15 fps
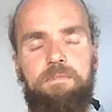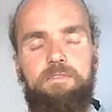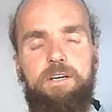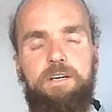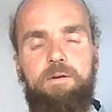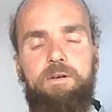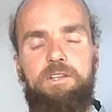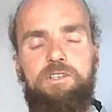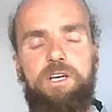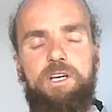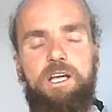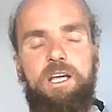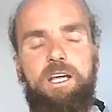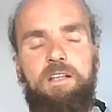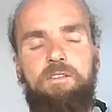Very
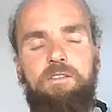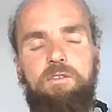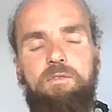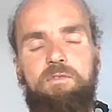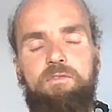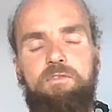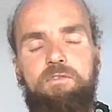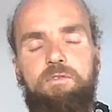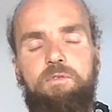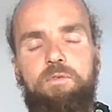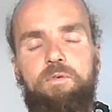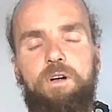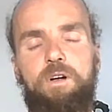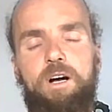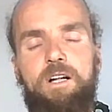gentle, full
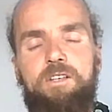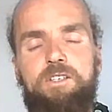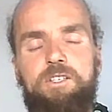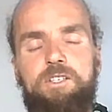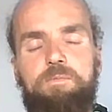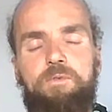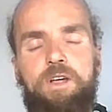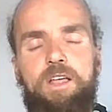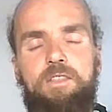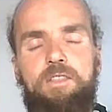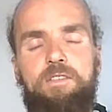conscious breath.